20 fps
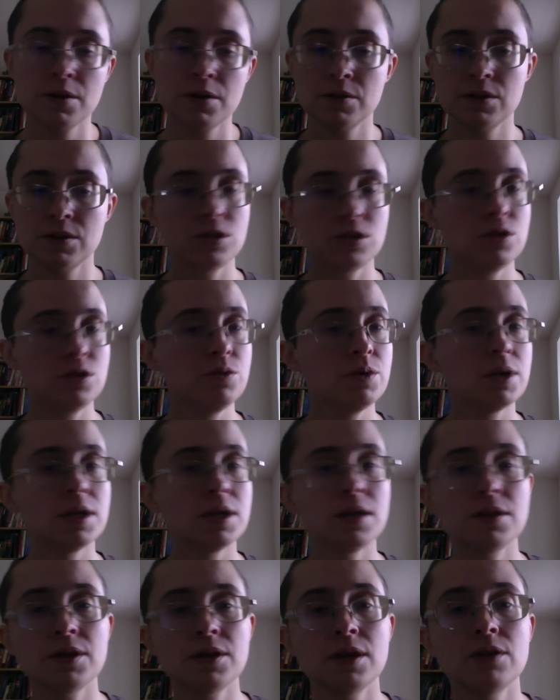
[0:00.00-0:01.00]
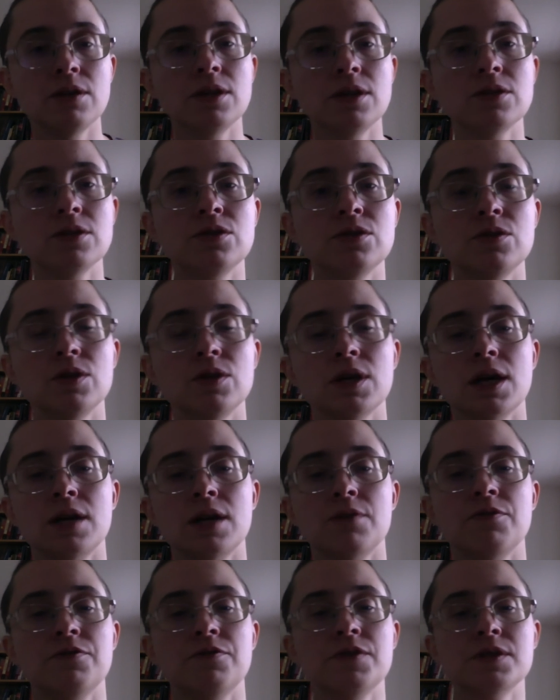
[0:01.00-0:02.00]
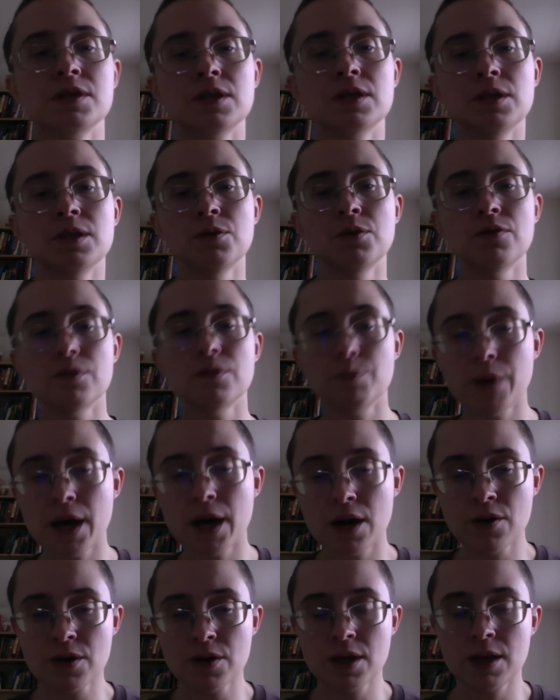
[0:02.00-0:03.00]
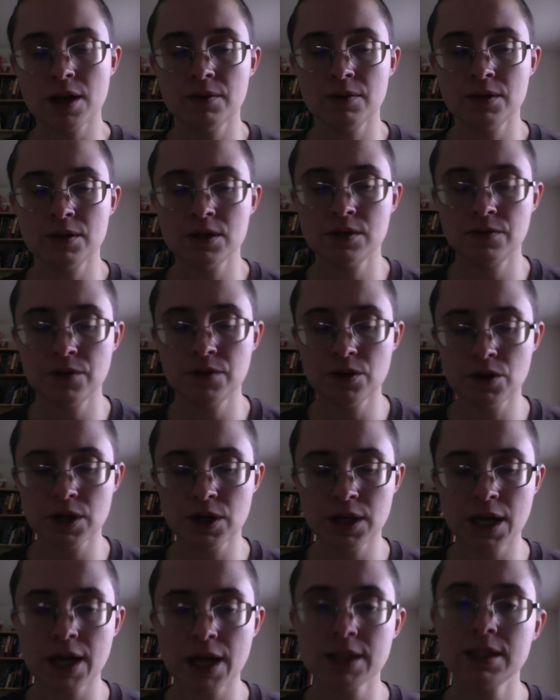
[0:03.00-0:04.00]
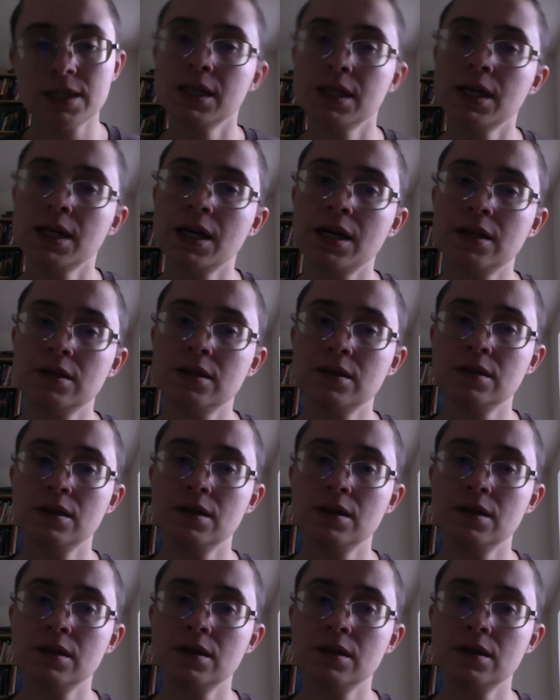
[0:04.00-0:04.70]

just do anything you need to do to kind of physically move about and just feel connected again.